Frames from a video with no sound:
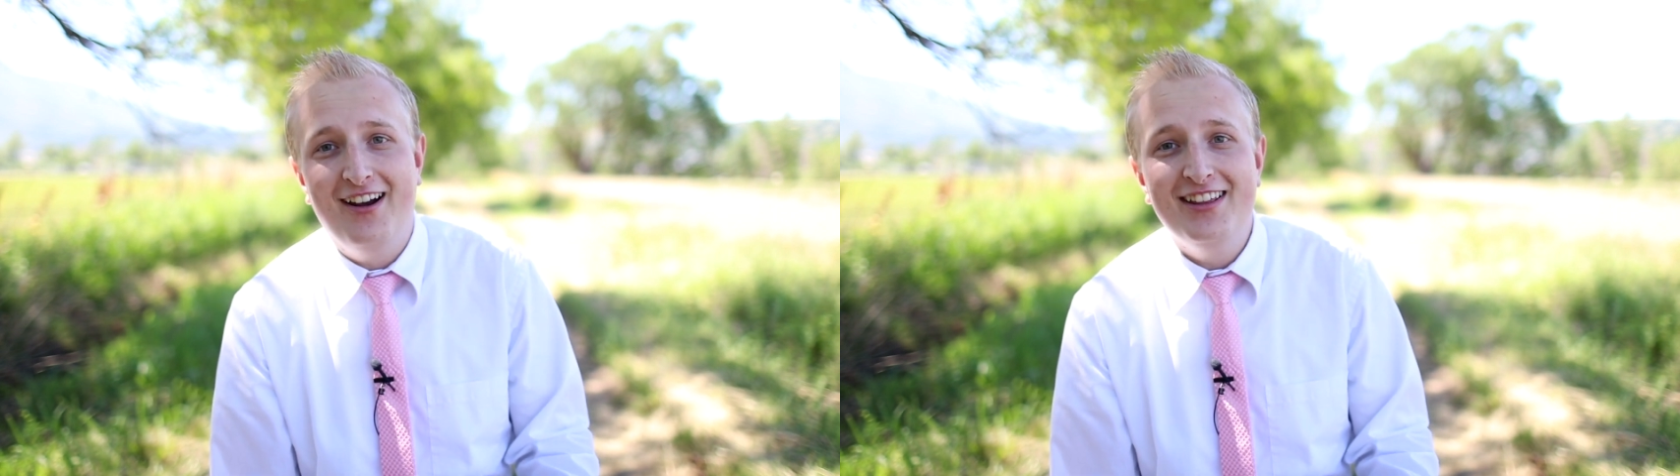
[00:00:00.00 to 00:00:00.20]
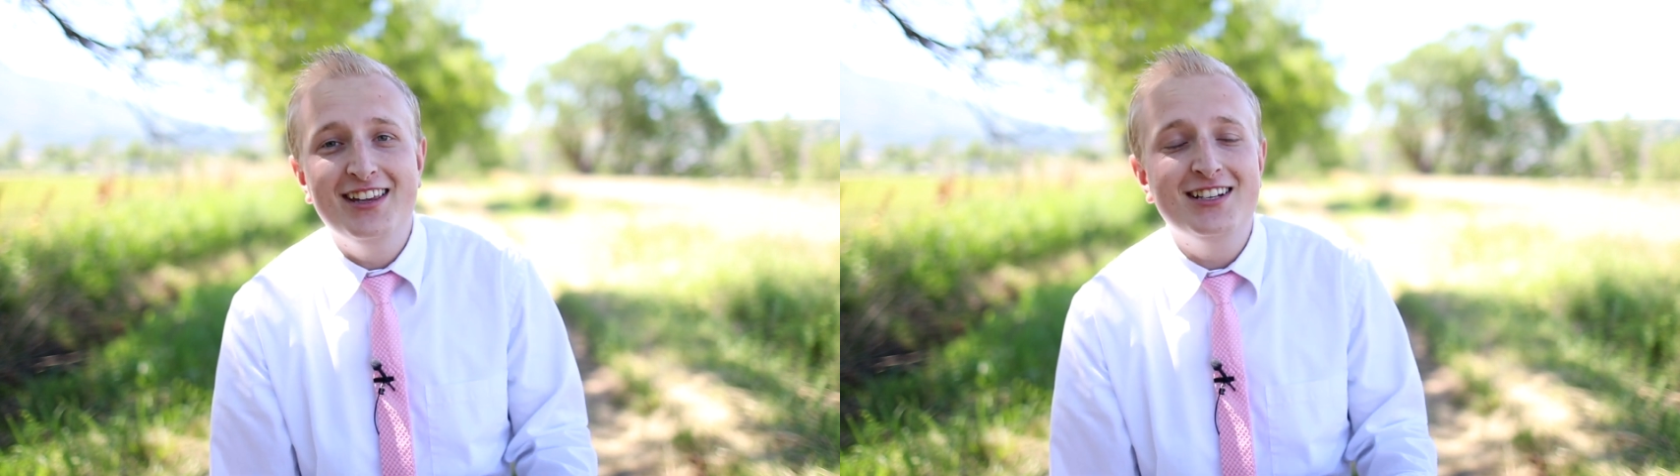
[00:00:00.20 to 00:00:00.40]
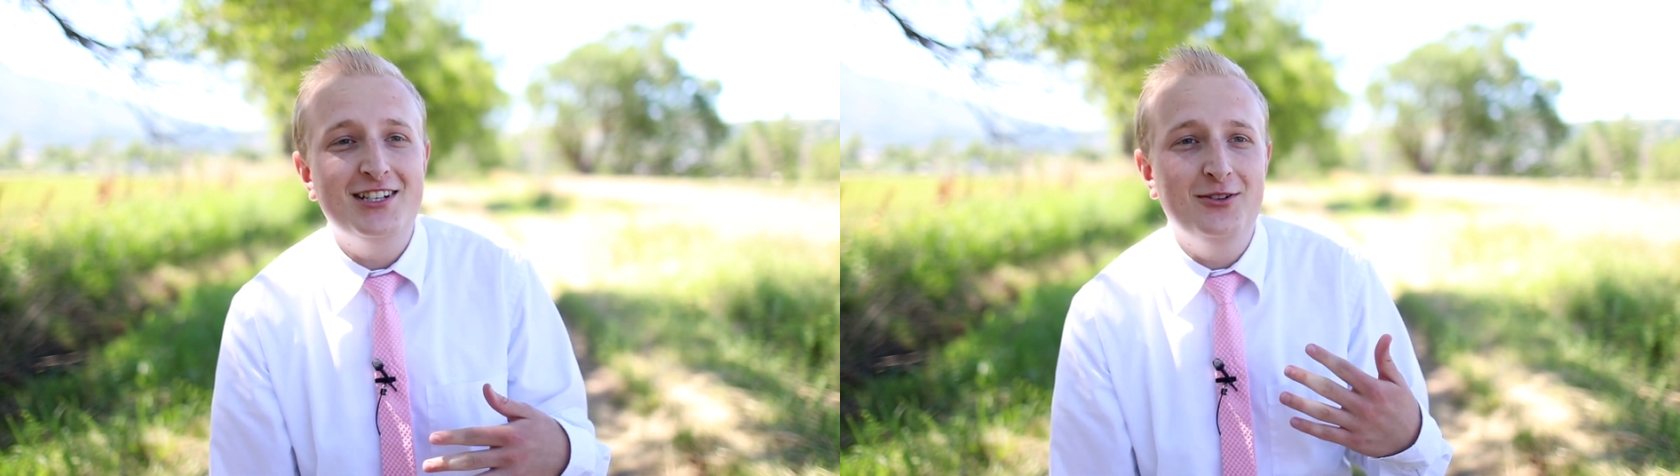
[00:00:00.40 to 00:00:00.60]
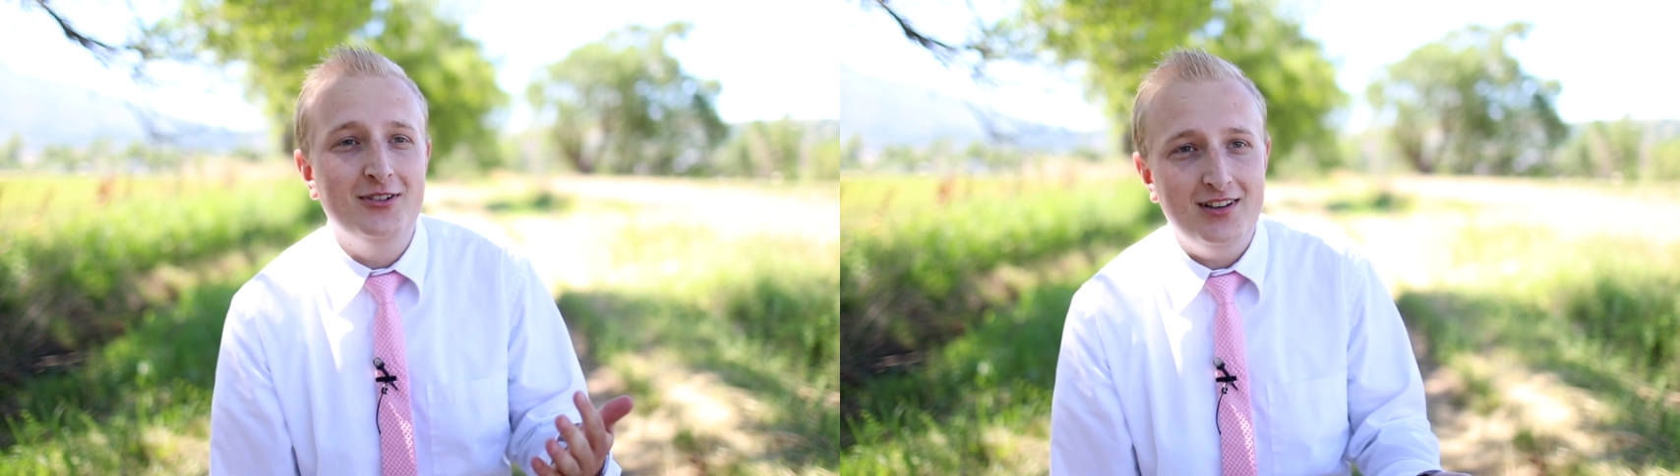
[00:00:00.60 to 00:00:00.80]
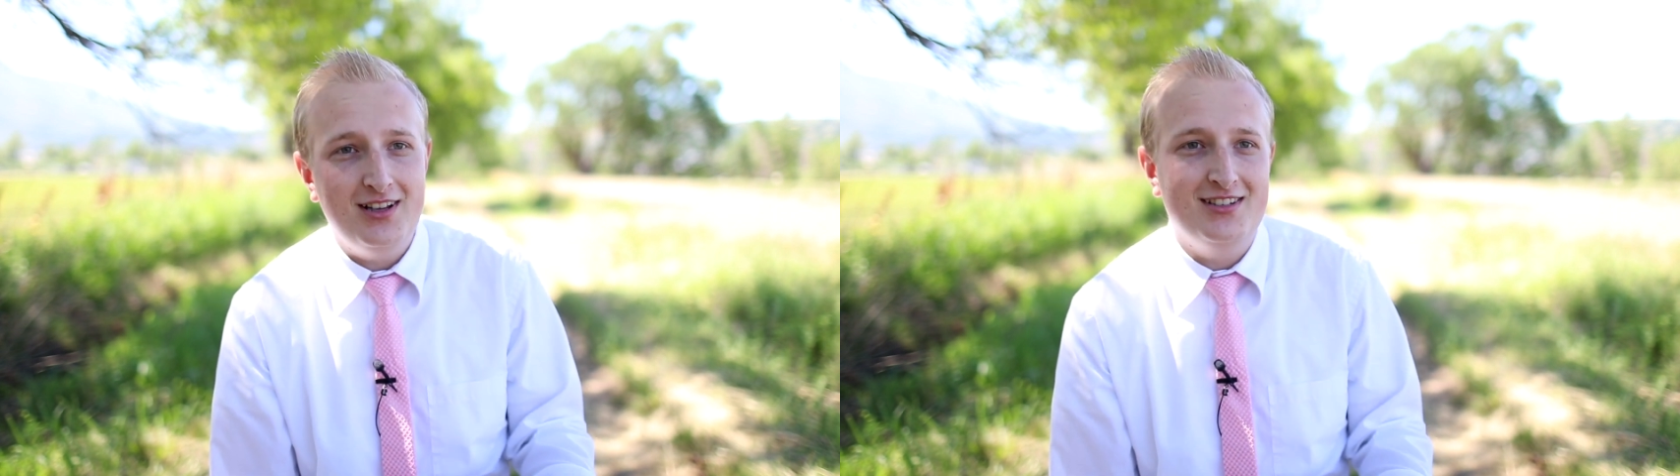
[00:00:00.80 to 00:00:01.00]
And then she
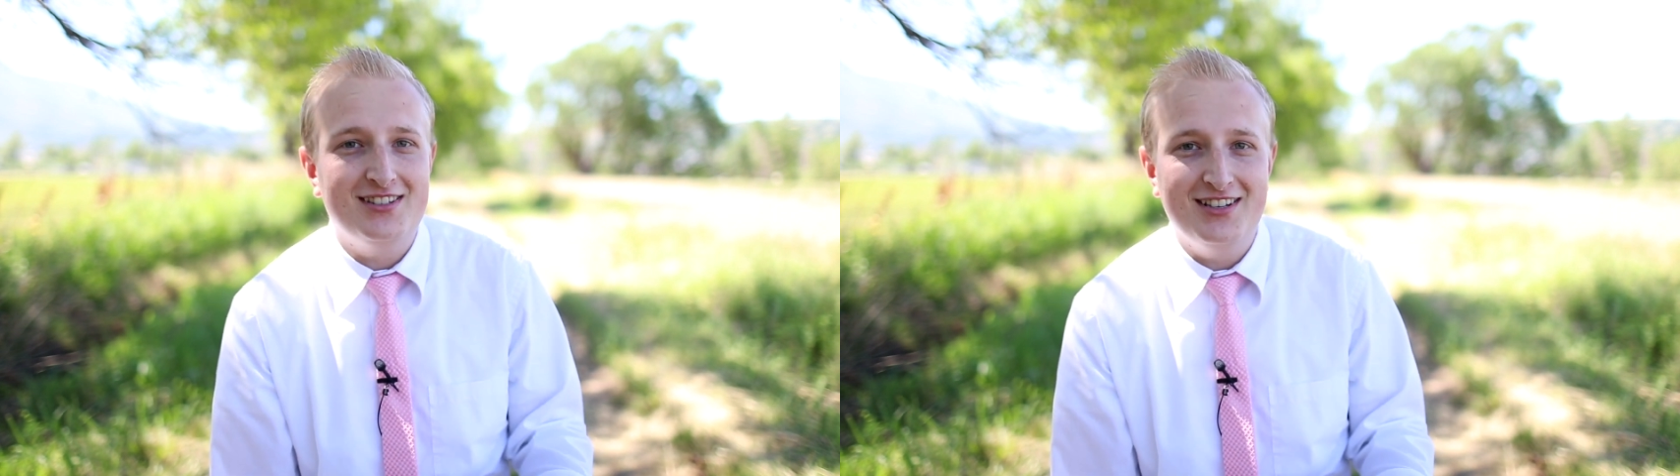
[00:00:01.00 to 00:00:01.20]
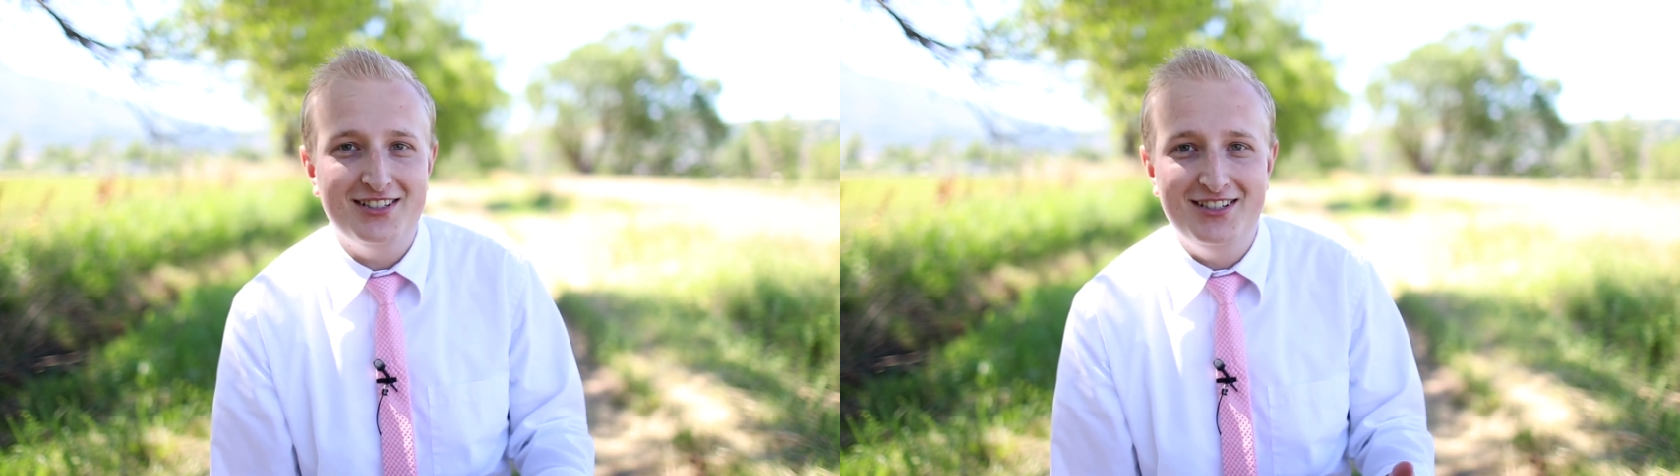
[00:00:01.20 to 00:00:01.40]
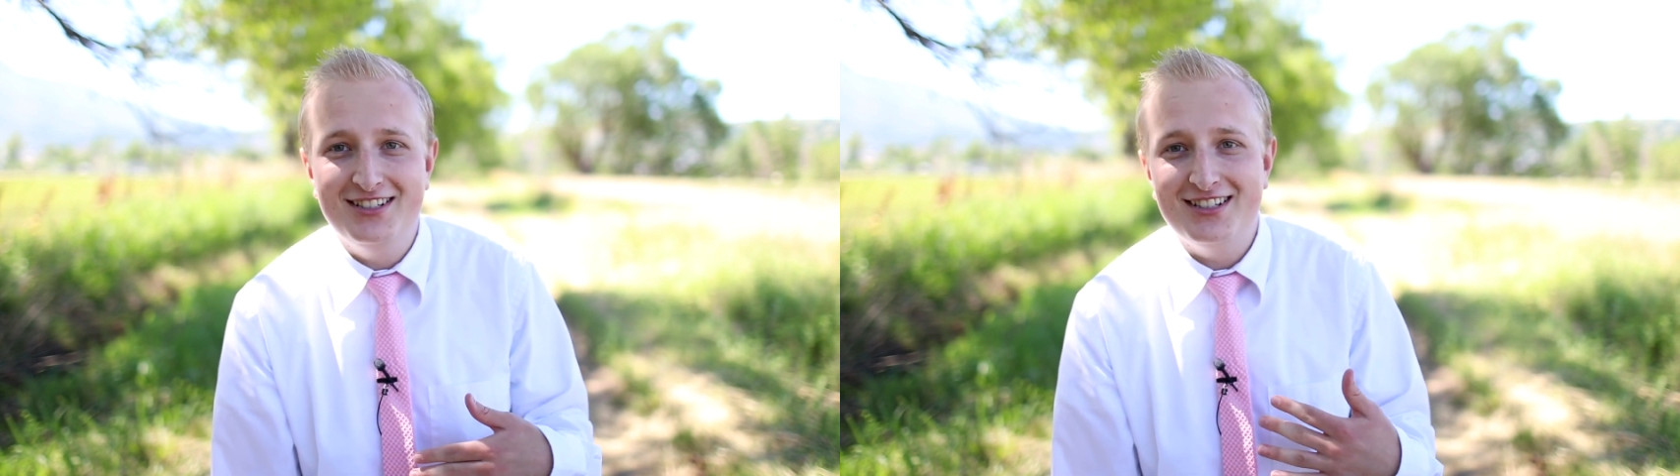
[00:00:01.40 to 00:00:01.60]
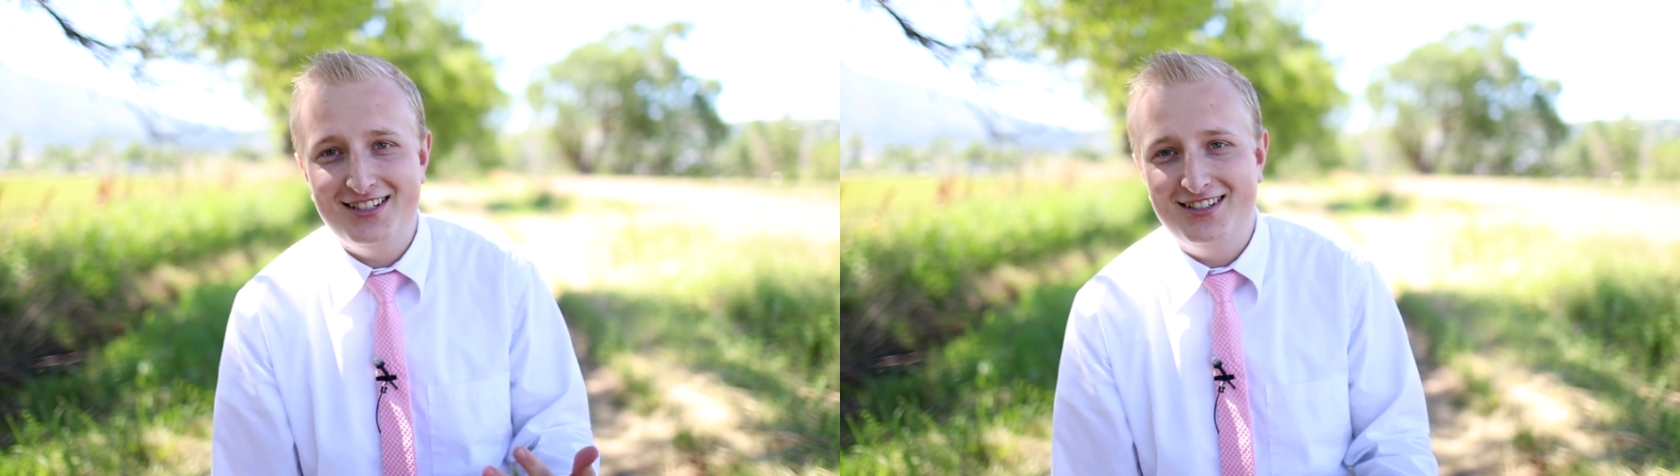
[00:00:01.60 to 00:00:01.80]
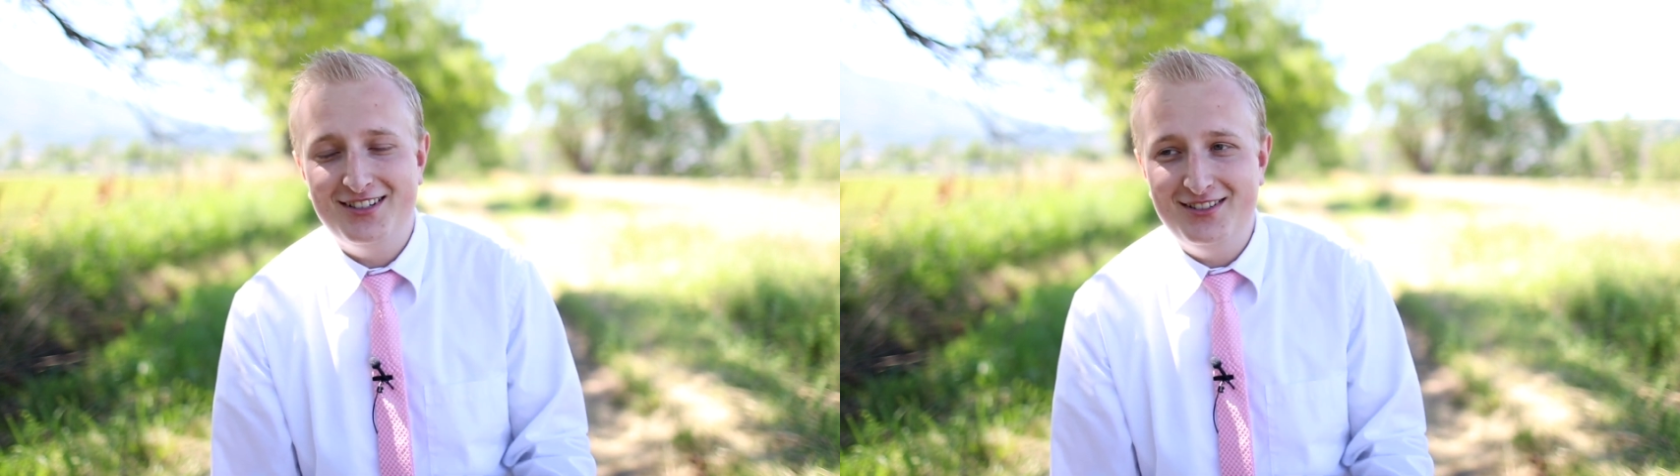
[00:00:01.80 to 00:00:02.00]
realized that she
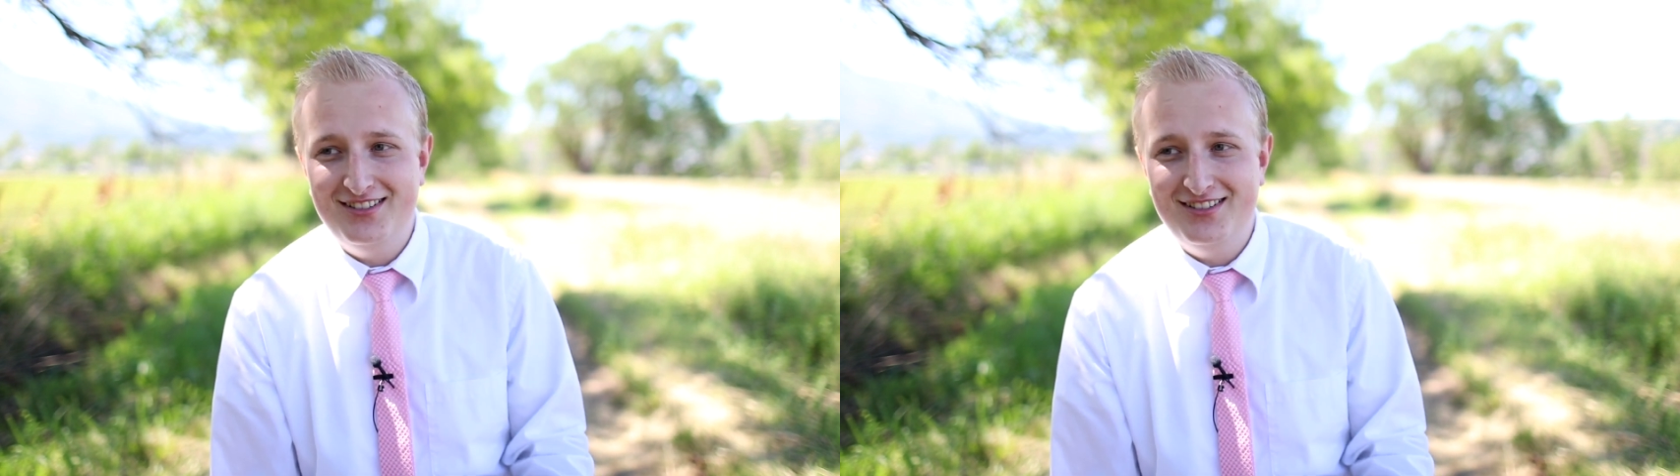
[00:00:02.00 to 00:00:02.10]
just